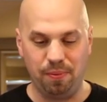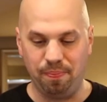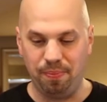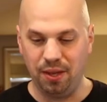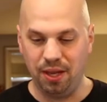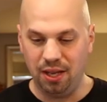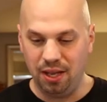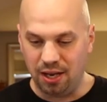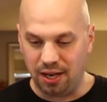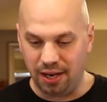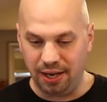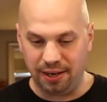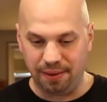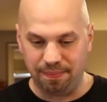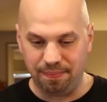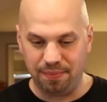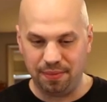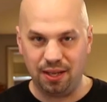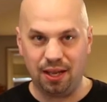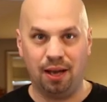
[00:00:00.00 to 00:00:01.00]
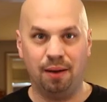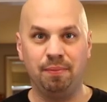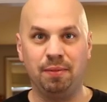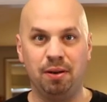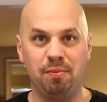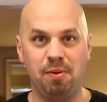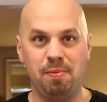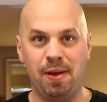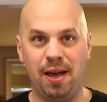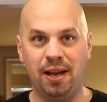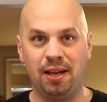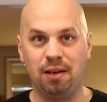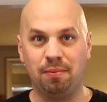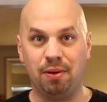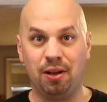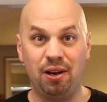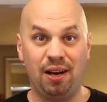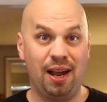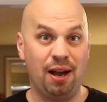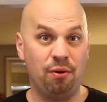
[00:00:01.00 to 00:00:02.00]
All right, I'm gonna be back in
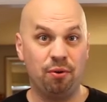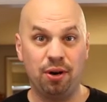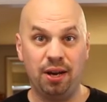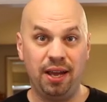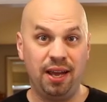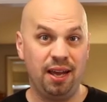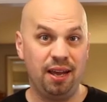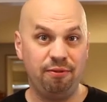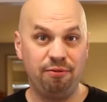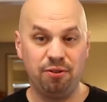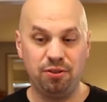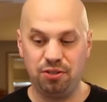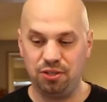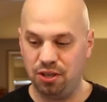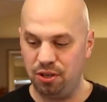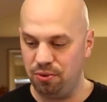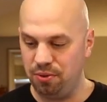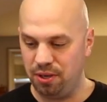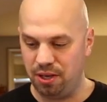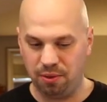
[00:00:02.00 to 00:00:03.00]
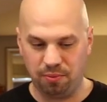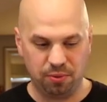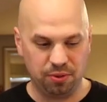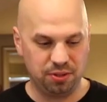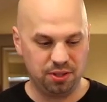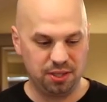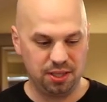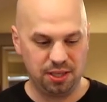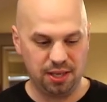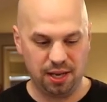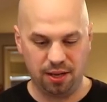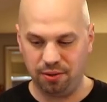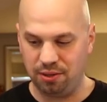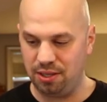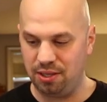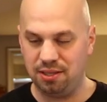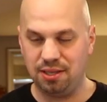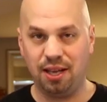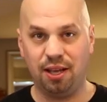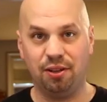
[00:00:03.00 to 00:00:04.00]
about an hour and a half or so, and we'll see how
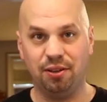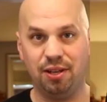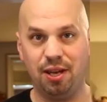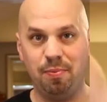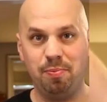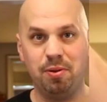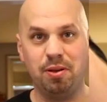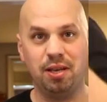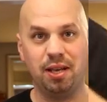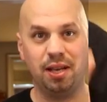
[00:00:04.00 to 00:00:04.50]
these held up.